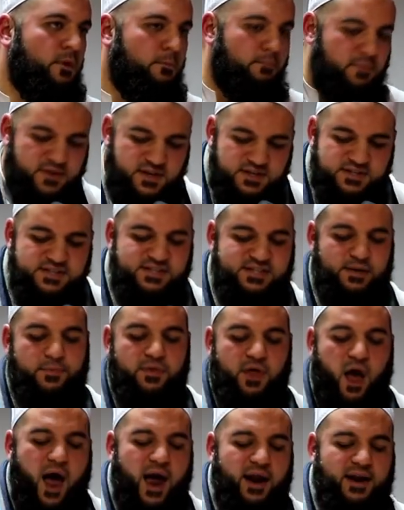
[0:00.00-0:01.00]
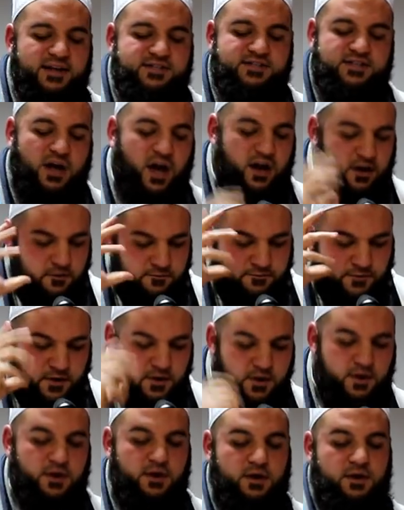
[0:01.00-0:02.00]
But these are some of the ideas to kind of
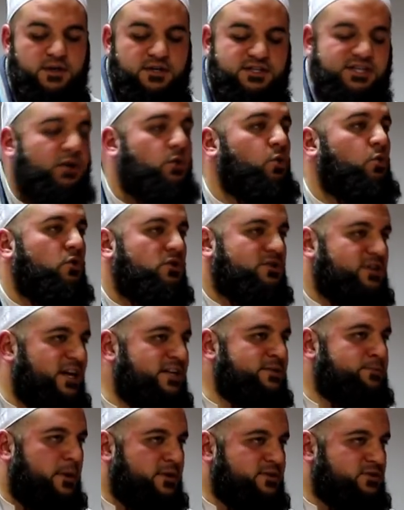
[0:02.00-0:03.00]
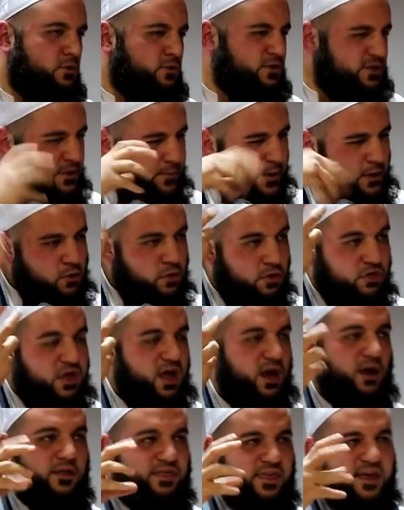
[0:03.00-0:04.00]
tickle your taste buds, so to make you
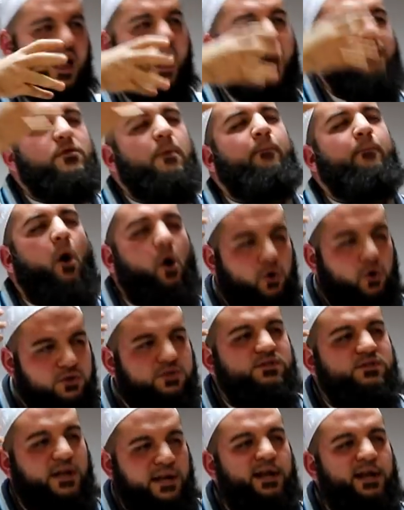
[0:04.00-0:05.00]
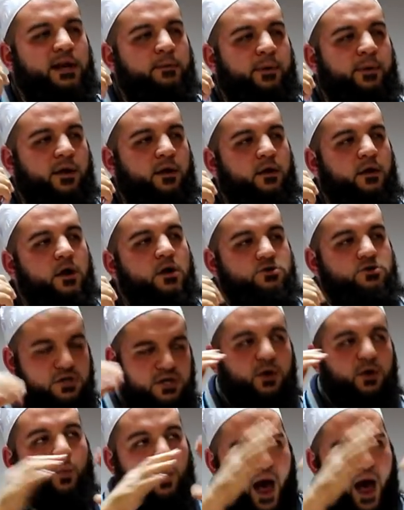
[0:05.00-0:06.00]
think out of the box a little bit, to
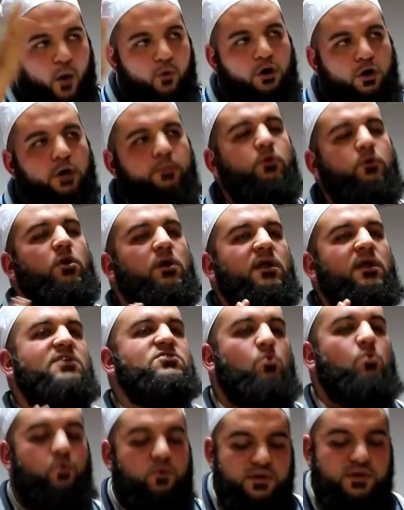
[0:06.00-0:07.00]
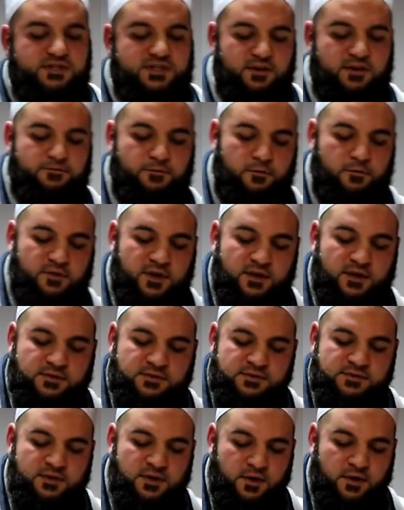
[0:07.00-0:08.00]
think our community needs all these different
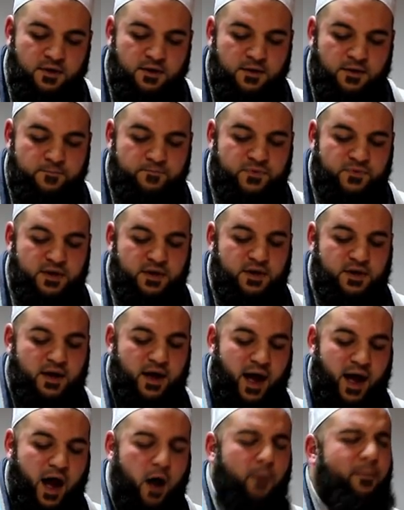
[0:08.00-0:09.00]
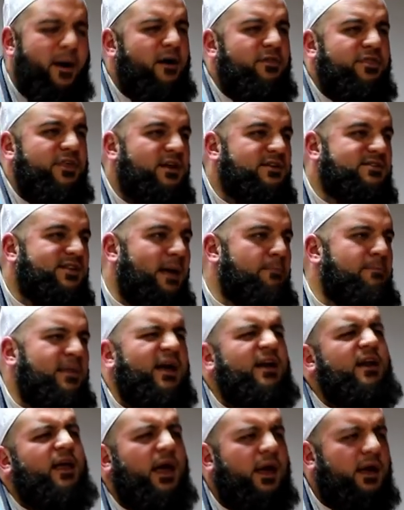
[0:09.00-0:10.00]
things. How about things like
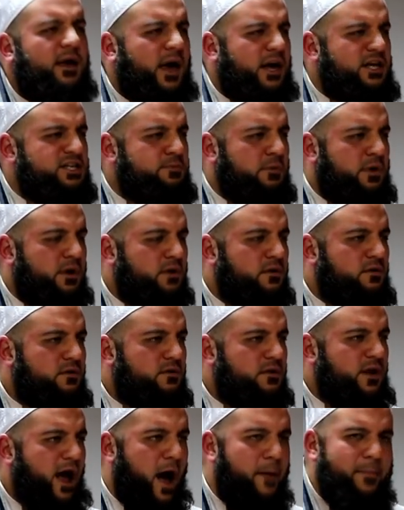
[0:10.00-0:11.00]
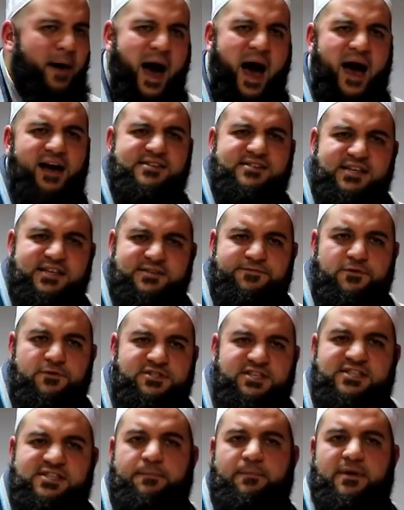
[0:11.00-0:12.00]
media engagement? How about access for
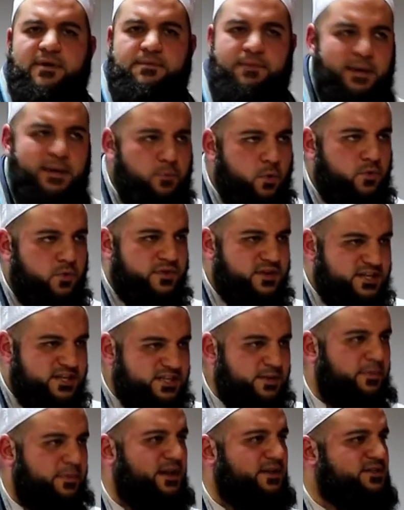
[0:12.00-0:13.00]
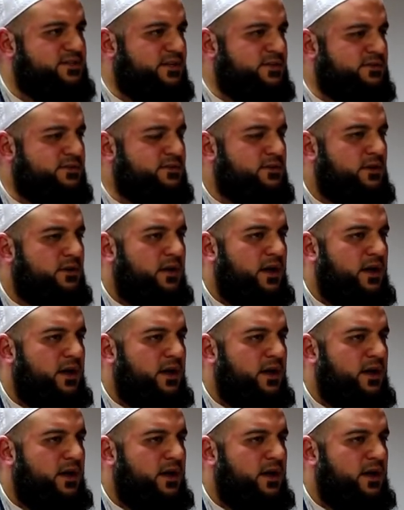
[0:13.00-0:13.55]
people with disabilities?